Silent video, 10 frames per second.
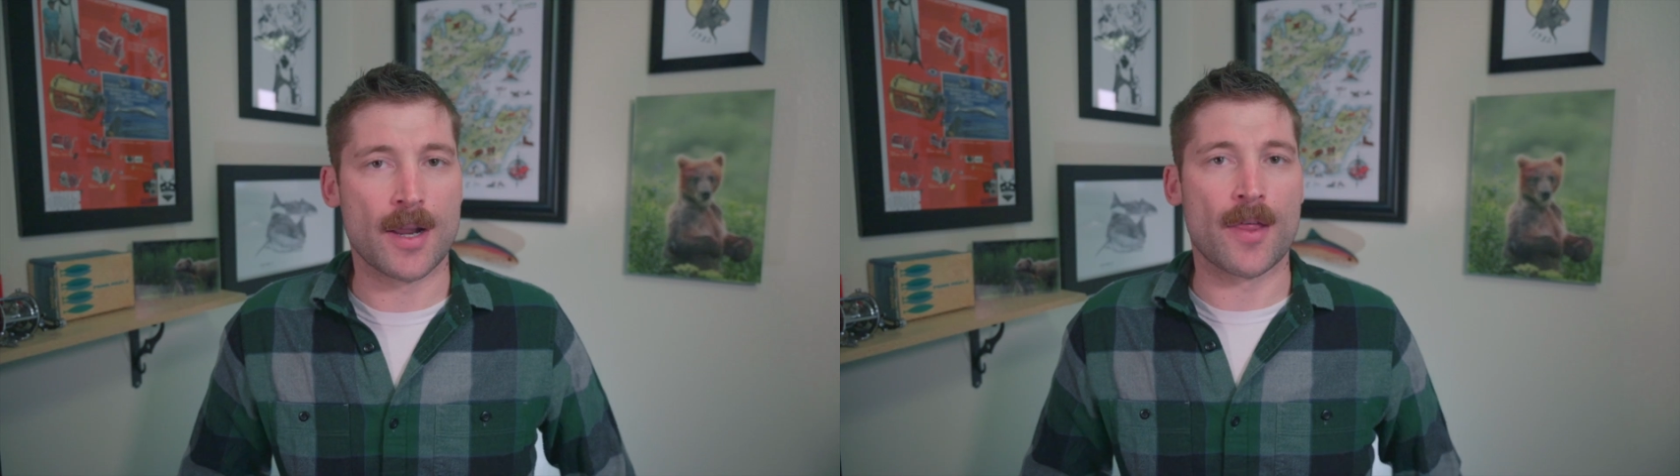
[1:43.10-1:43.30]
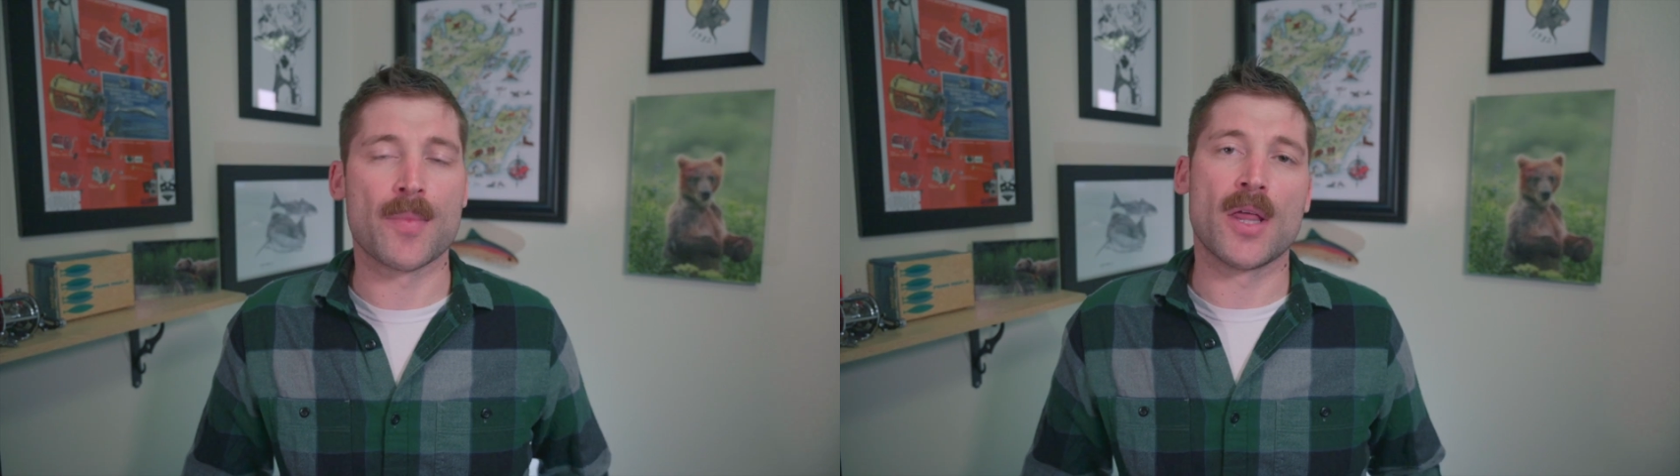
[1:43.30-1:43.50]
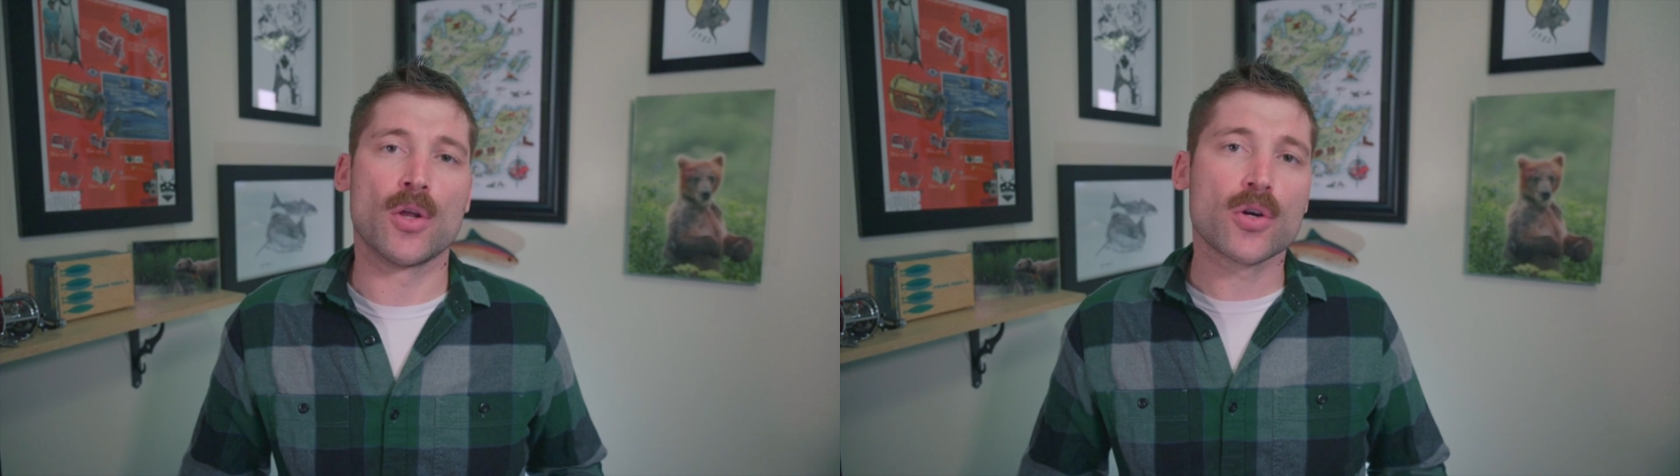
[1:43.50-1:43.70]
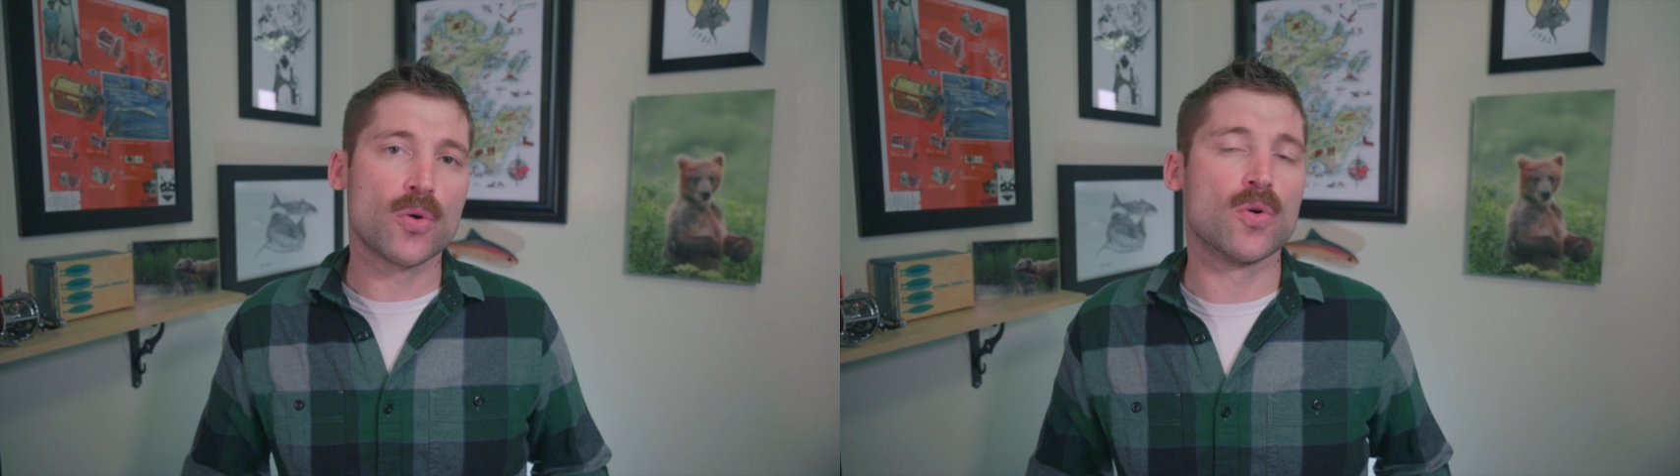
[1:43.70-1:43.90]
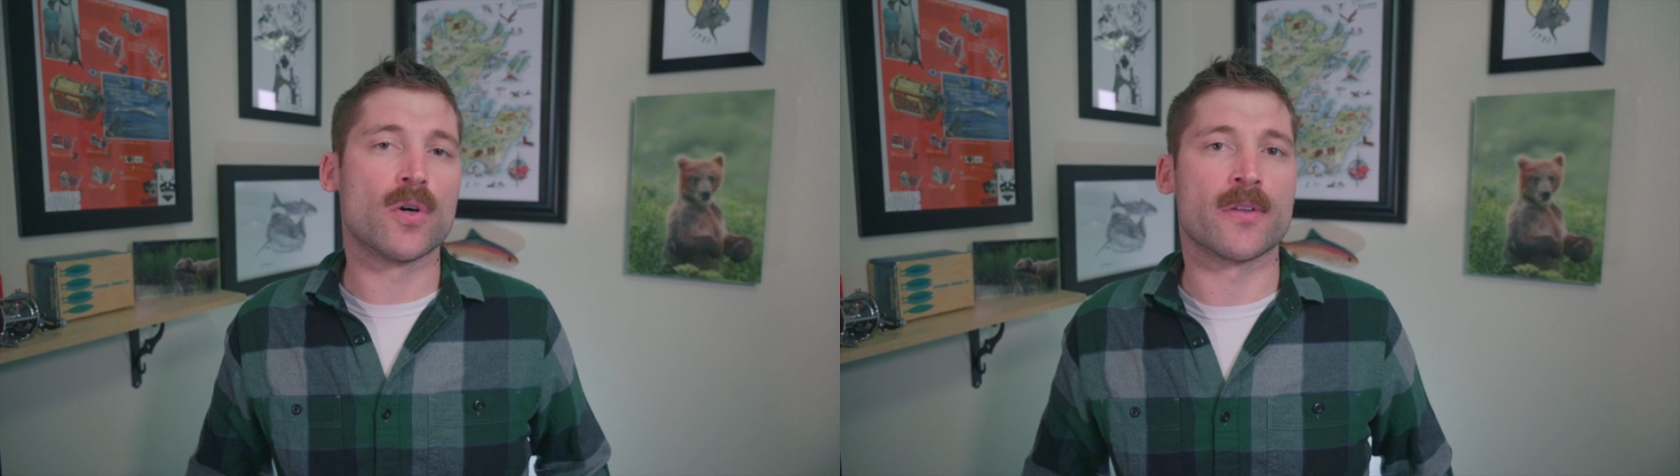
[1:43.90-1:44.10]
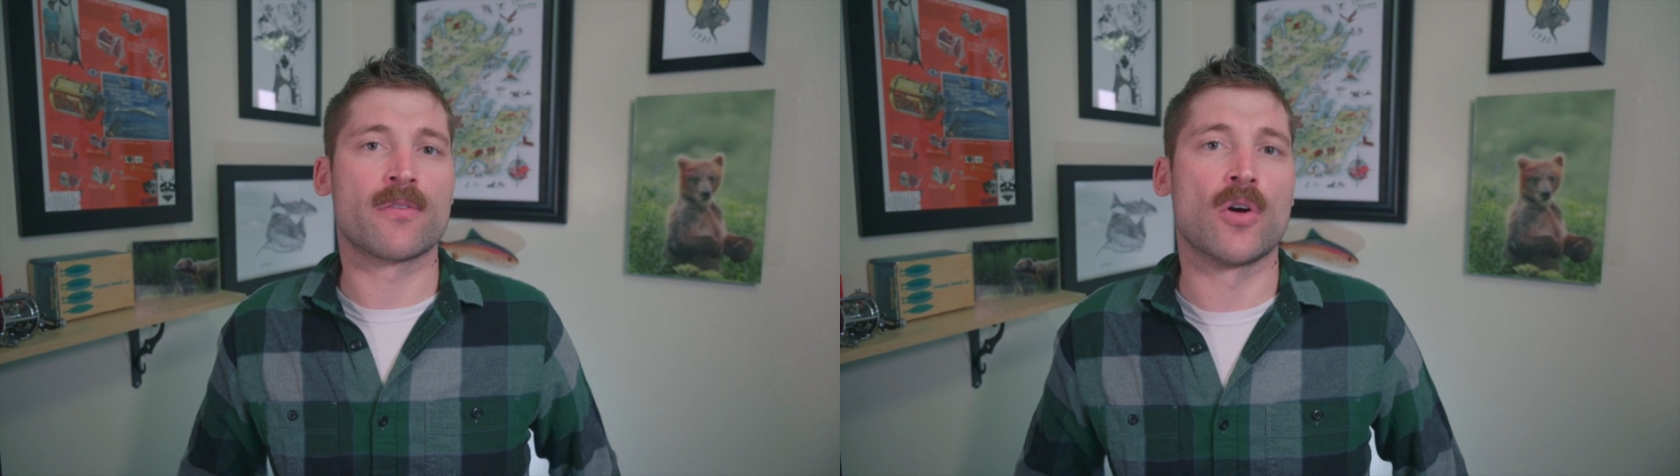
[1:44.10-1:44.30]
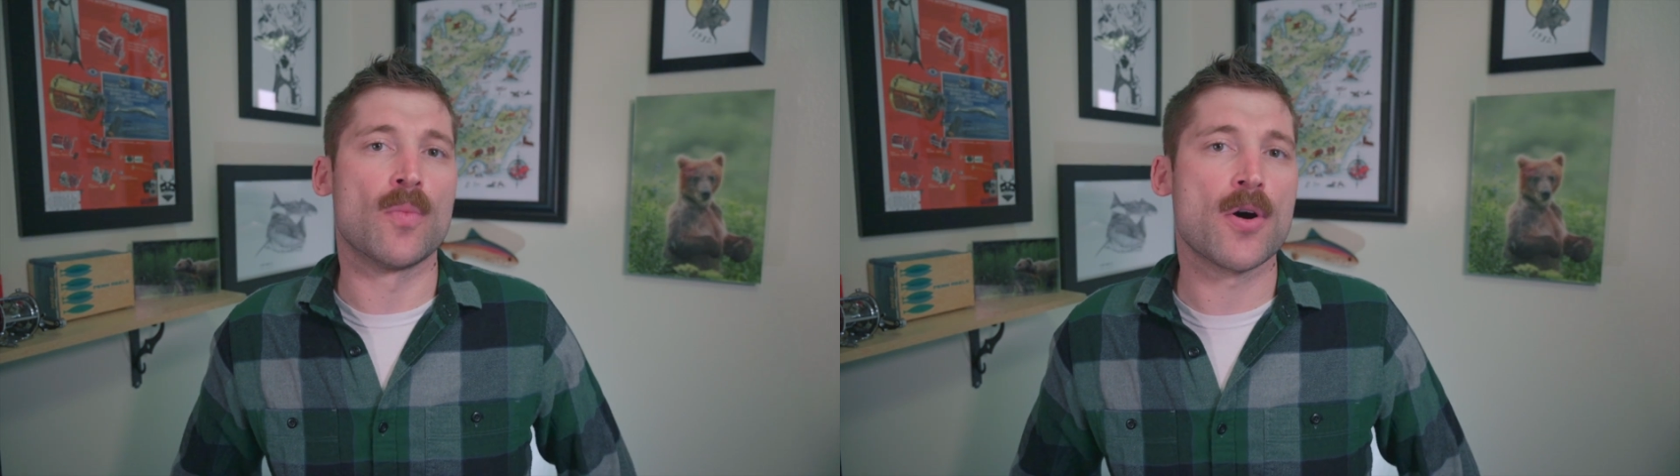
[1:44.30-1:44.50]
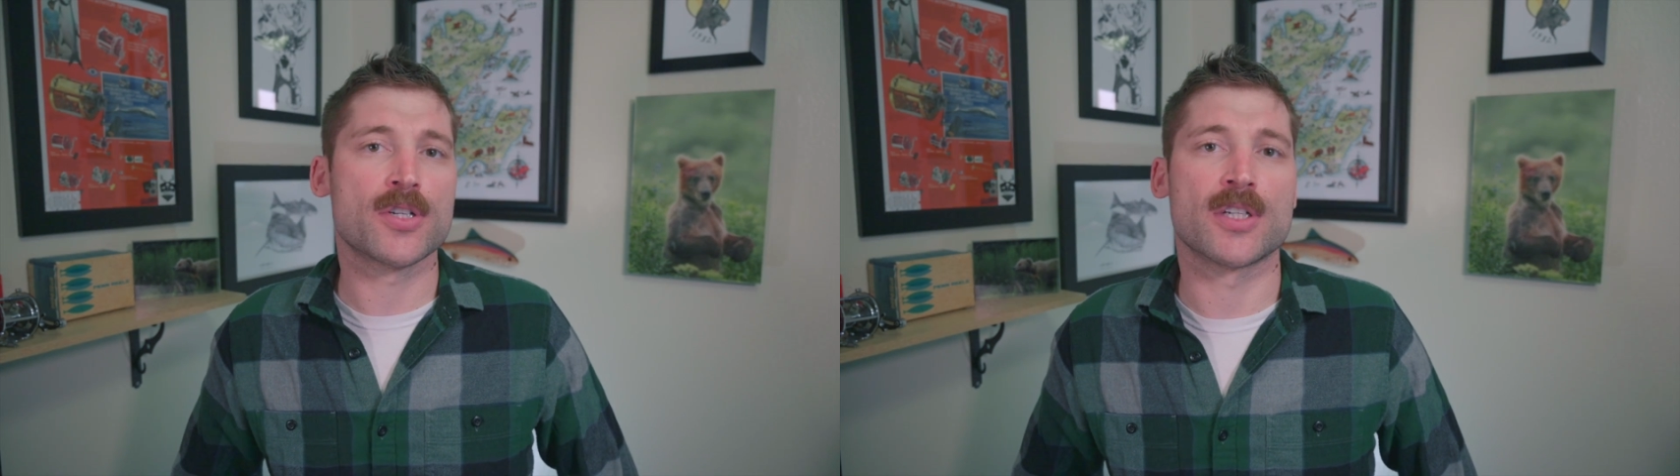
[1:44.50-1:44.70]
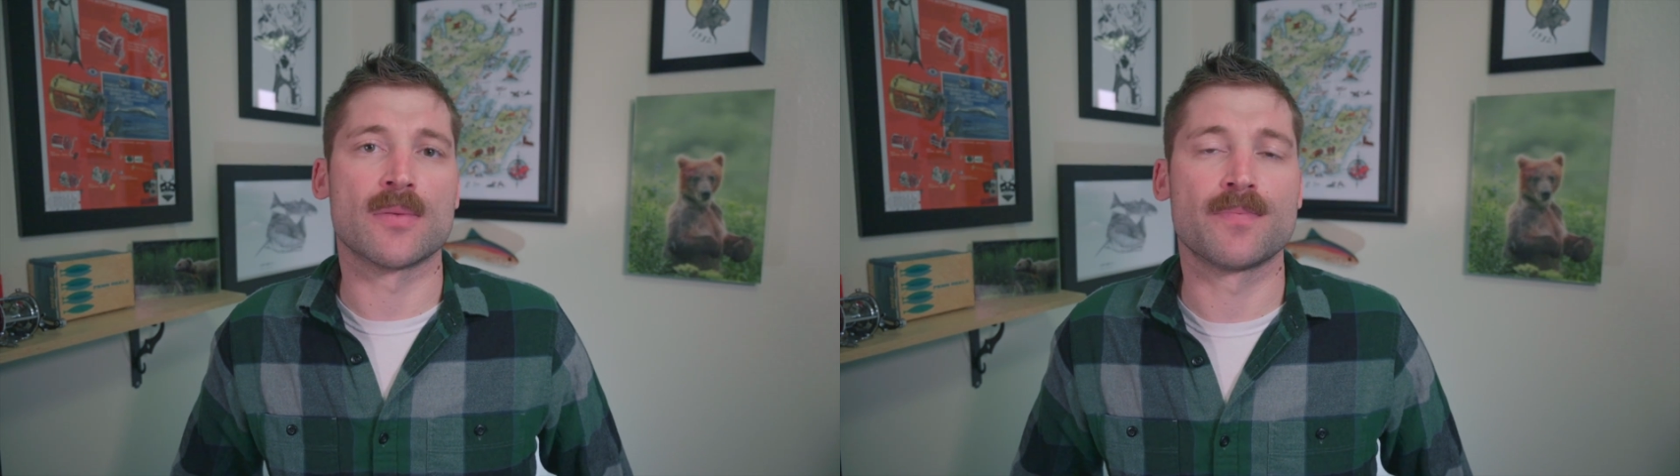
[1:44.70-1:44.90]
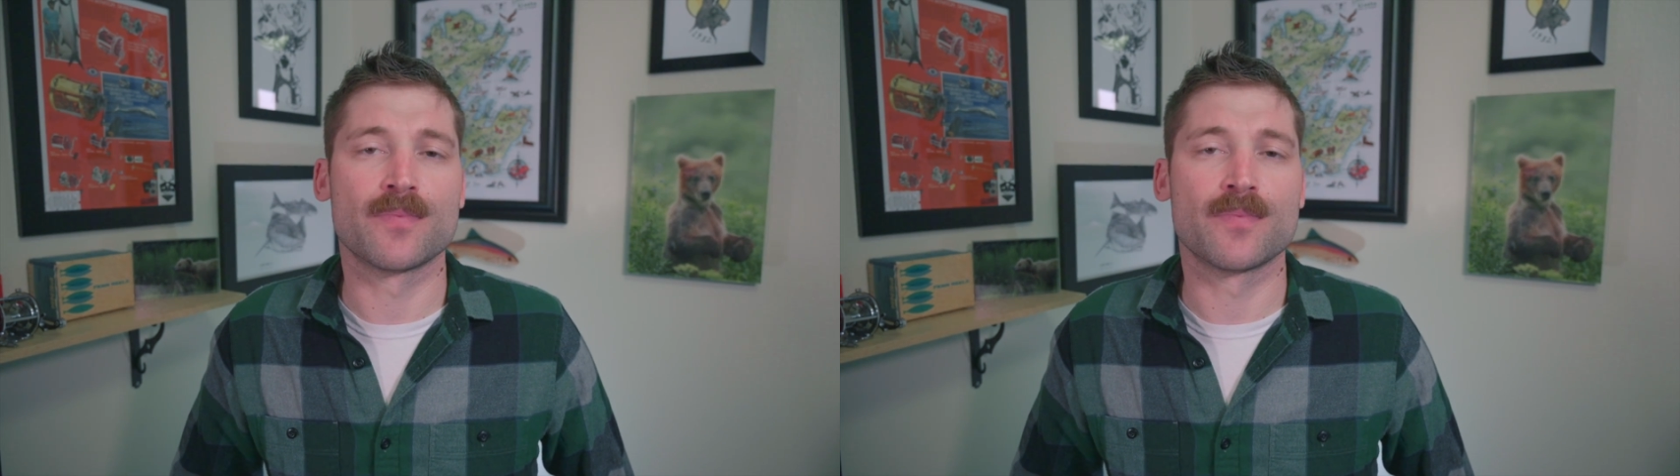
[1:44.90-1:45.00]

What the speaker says: Now, it may look cool in slow motion,